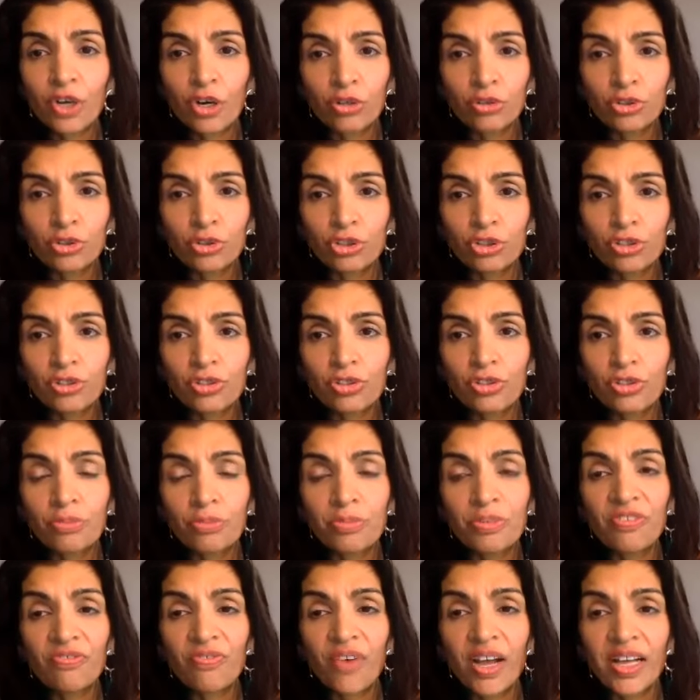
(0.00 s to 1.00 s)
cultures to
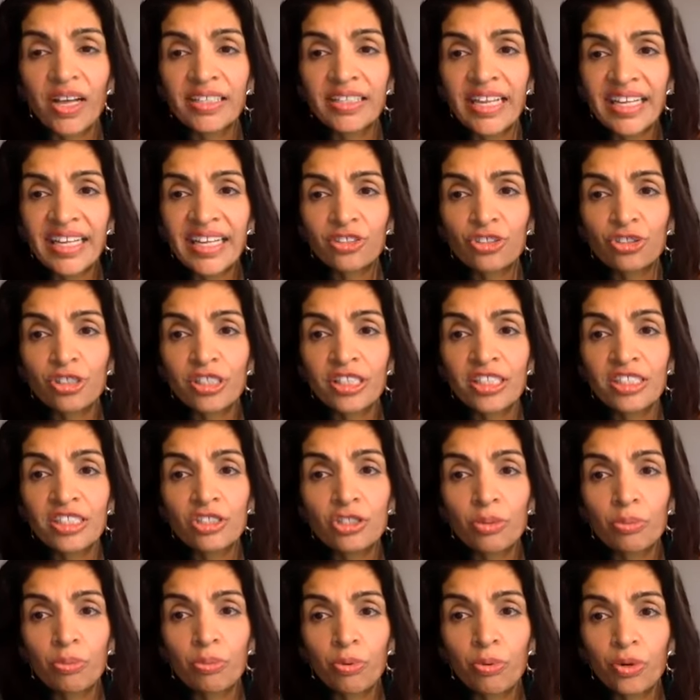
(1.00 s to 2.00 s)
be financially
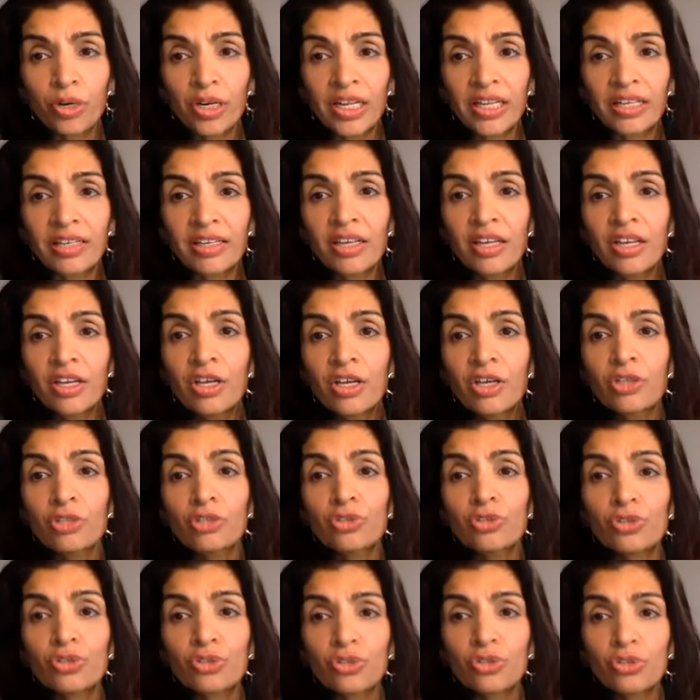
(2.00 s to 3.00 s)
supported.
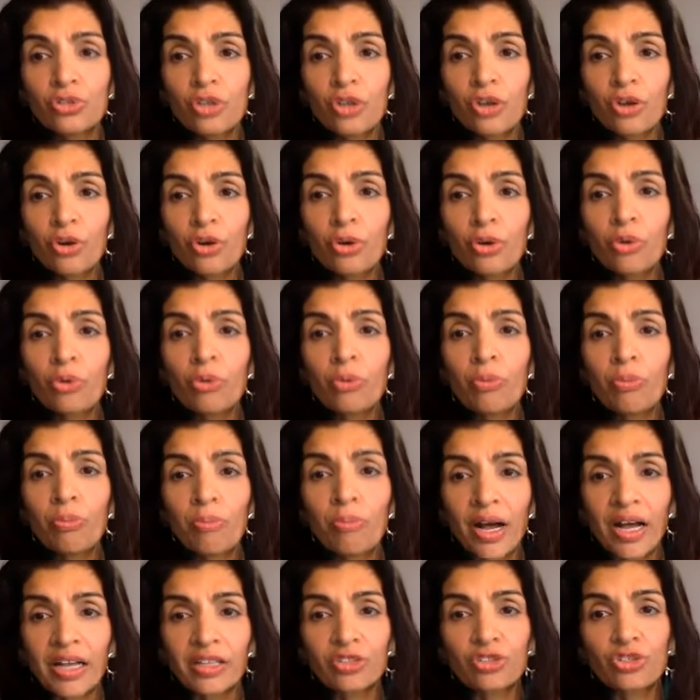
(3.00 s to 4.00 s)
So
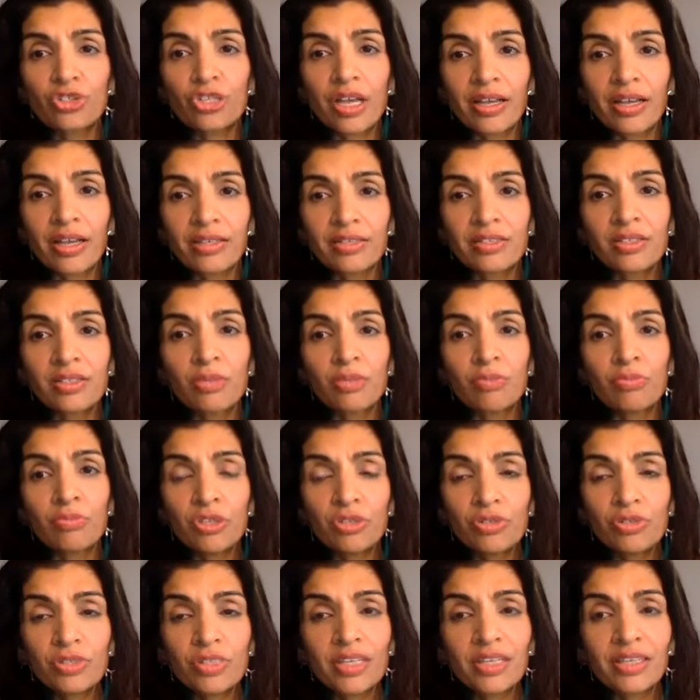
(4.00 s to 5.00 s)
much as the
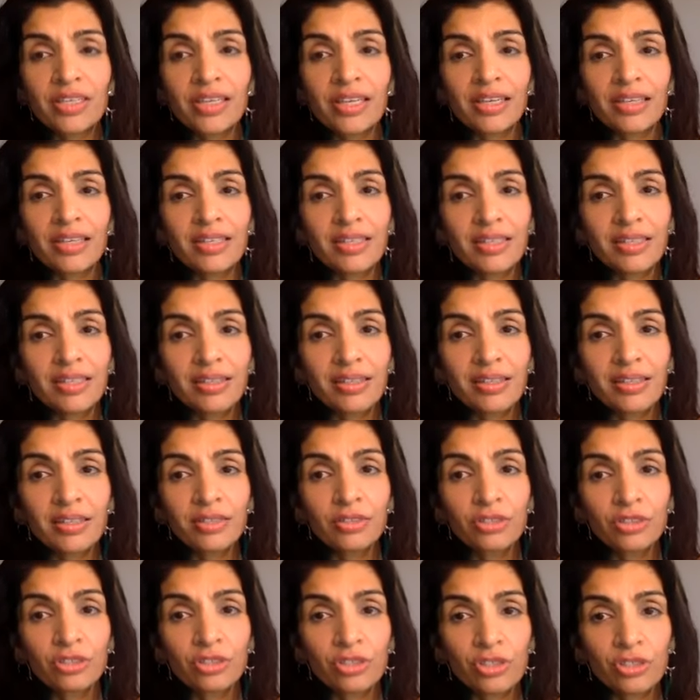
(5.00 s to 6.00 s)
music and
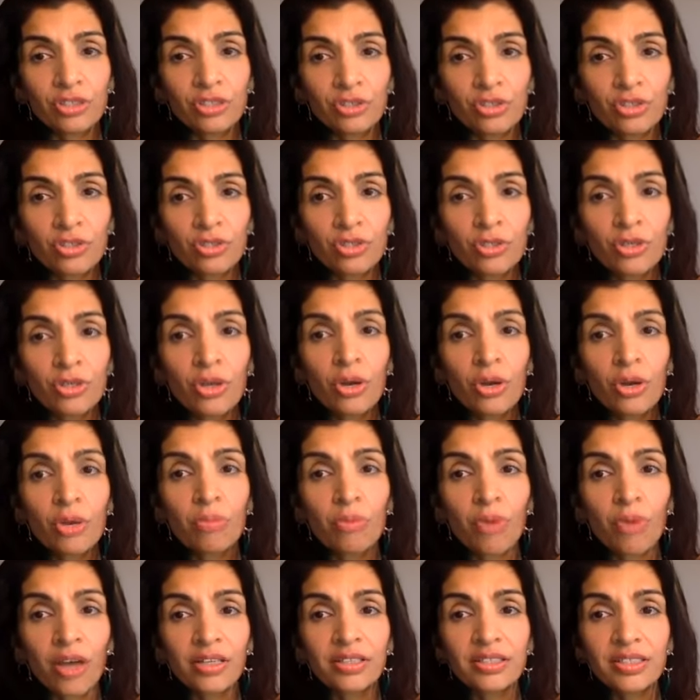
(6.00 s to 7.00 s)
healing traditions
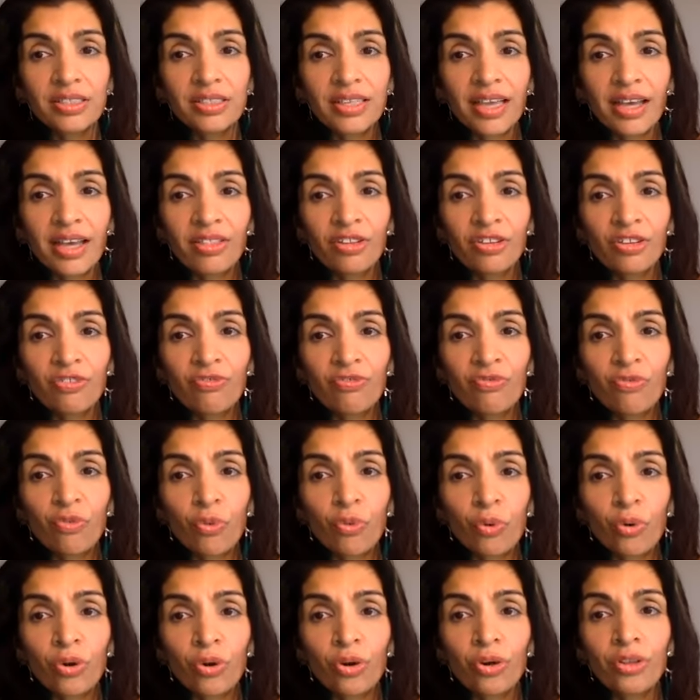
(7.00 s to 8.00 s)
brought together
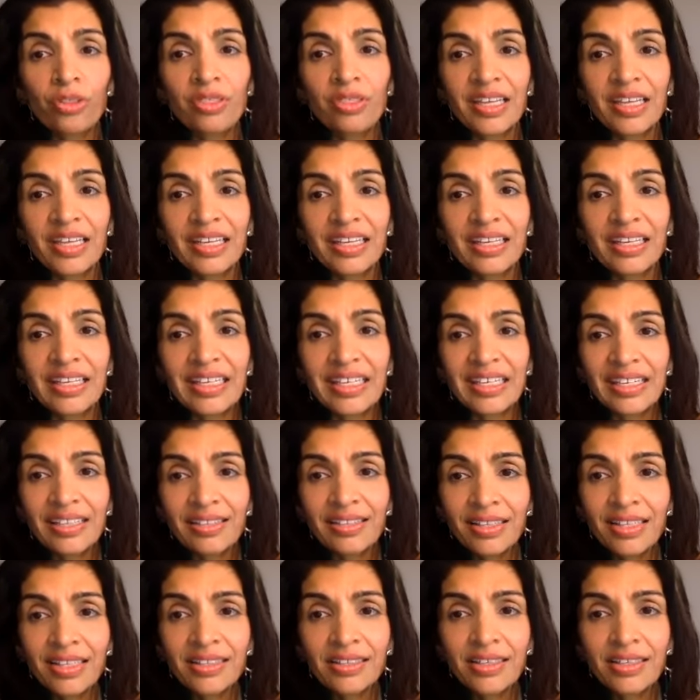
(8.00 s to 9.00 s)
for the
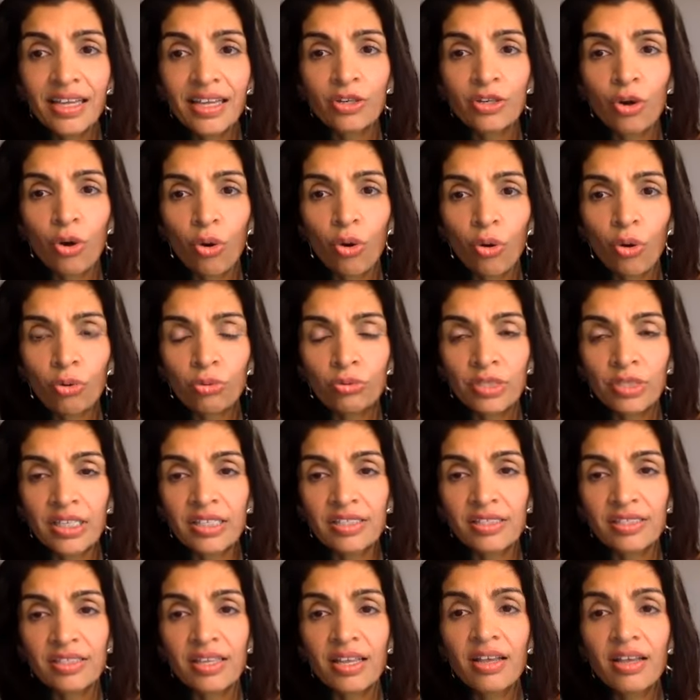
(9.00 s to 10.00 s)
healing and
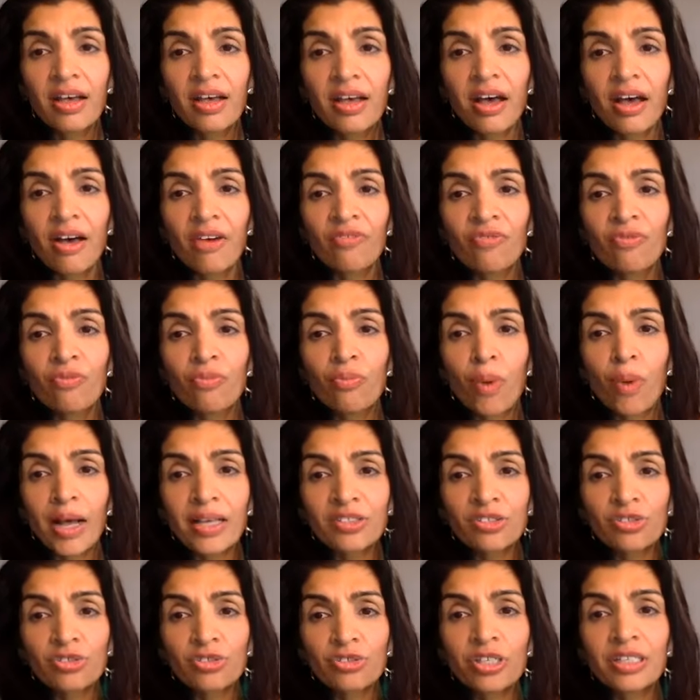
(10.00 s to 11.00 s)
wholeness of
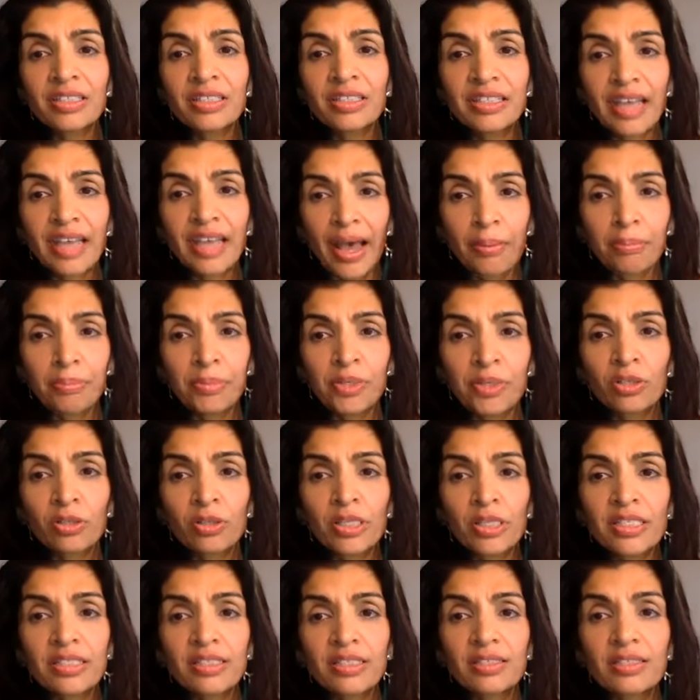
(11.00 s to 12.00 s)
Western
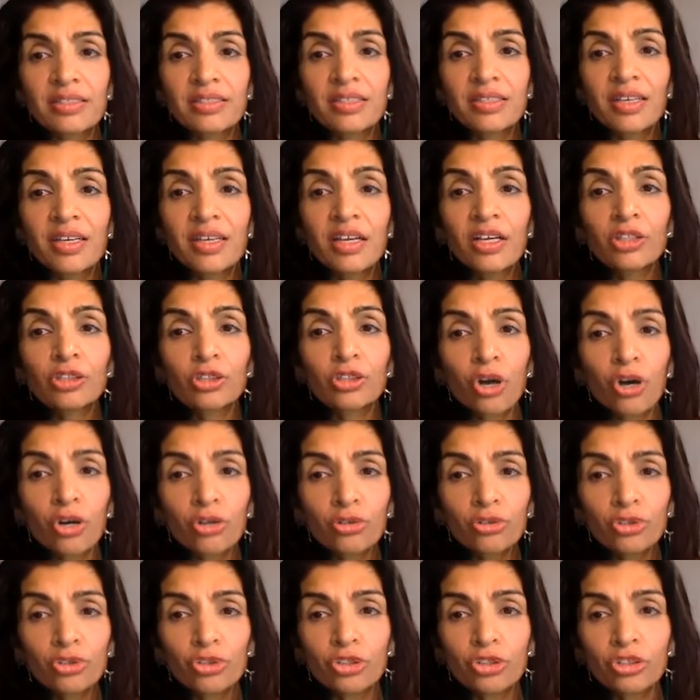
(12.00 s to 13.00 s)
capitalist
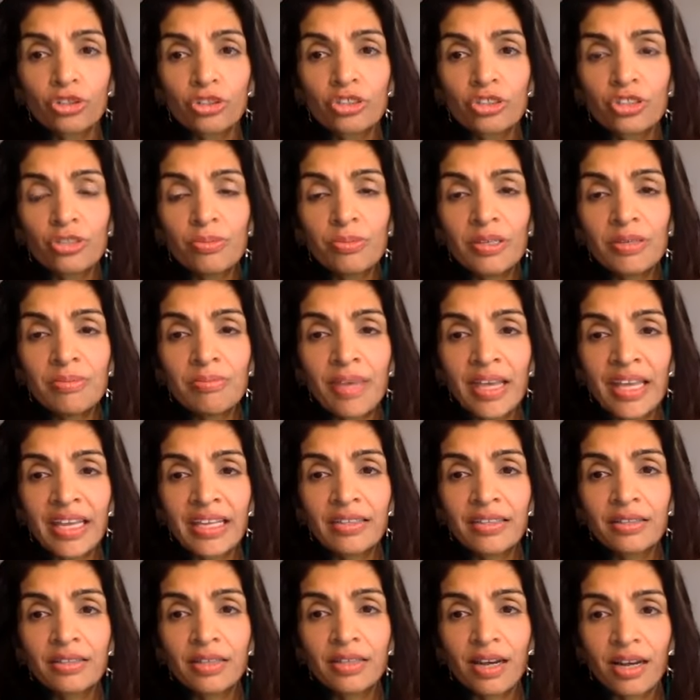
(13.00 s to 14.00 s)
culture to be
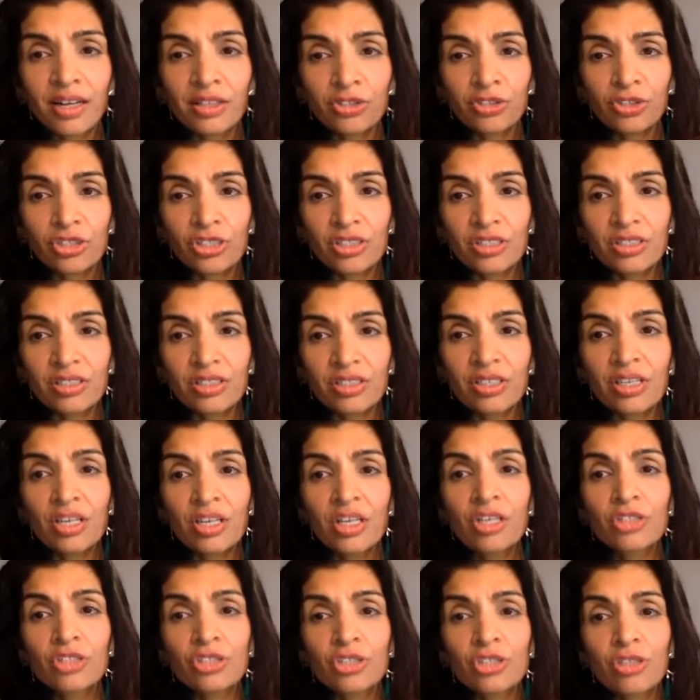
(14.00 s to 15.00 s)
made conscious
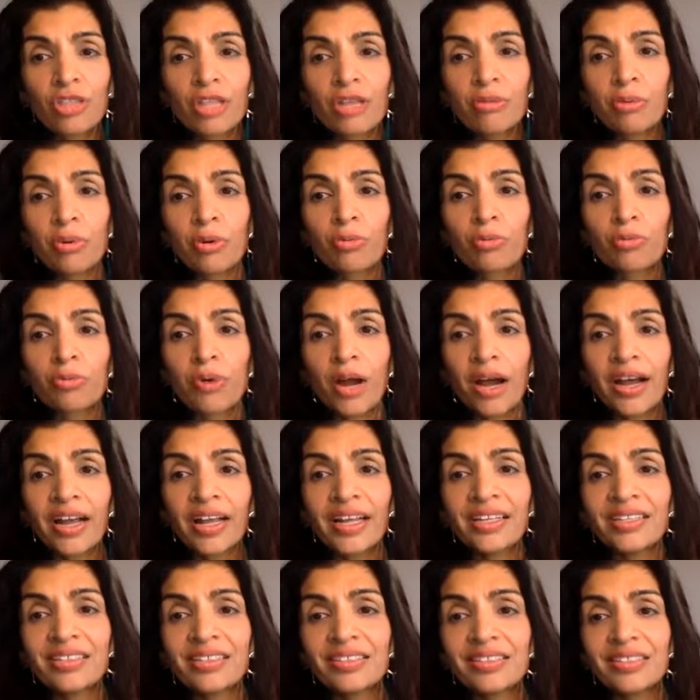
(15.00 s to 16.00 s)
so they will
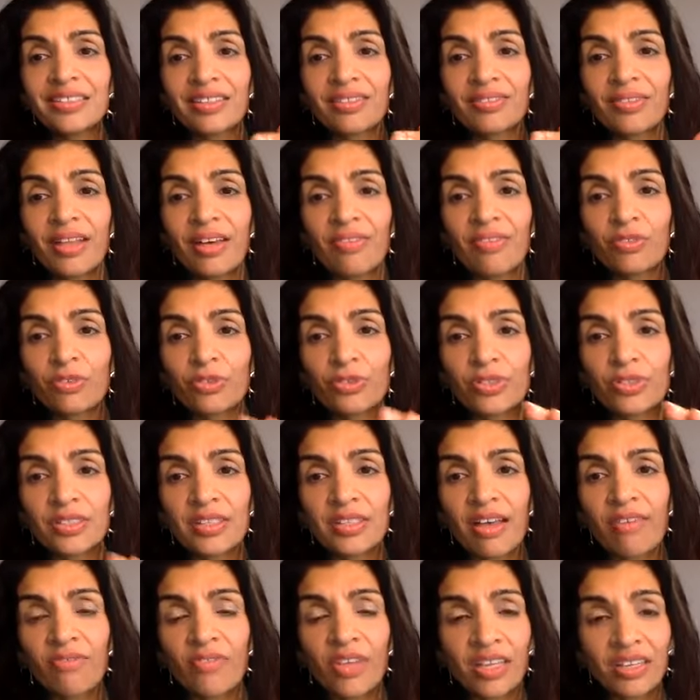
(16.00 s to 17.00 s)
rise to level
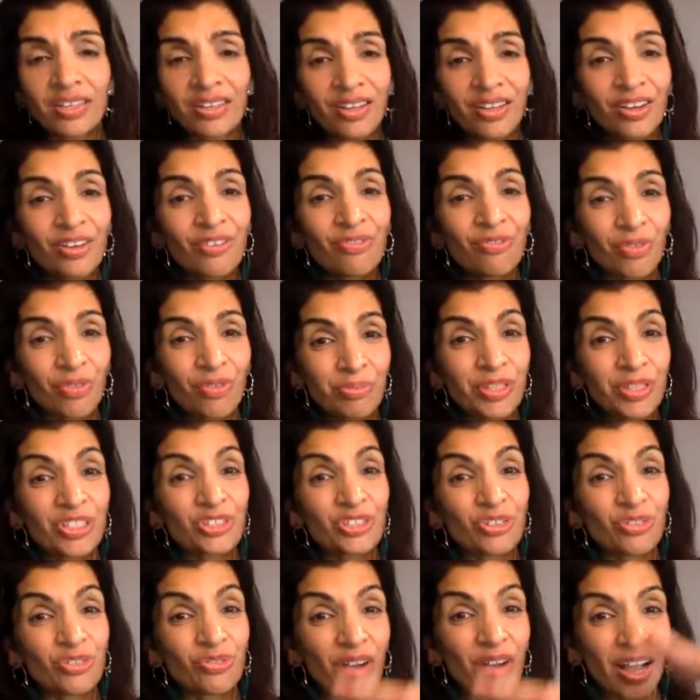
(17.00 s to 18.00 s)
seven from the
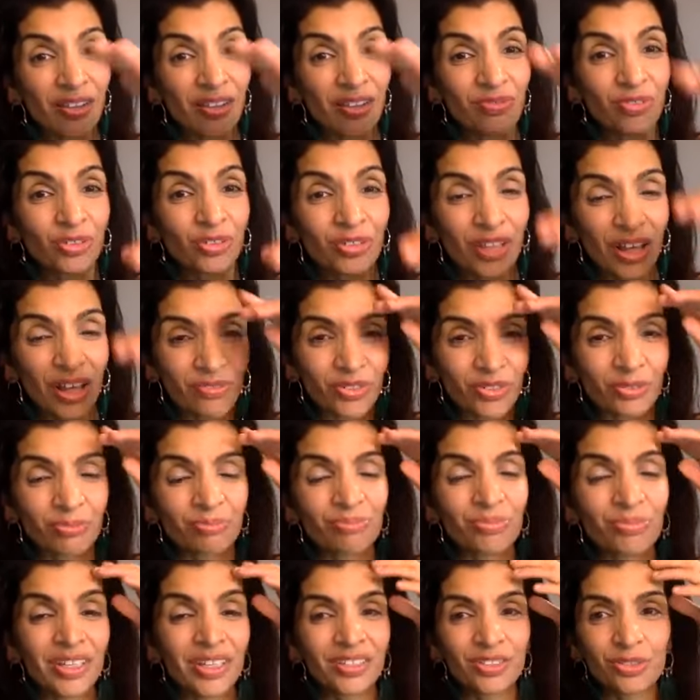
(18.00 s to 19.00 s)
survival level.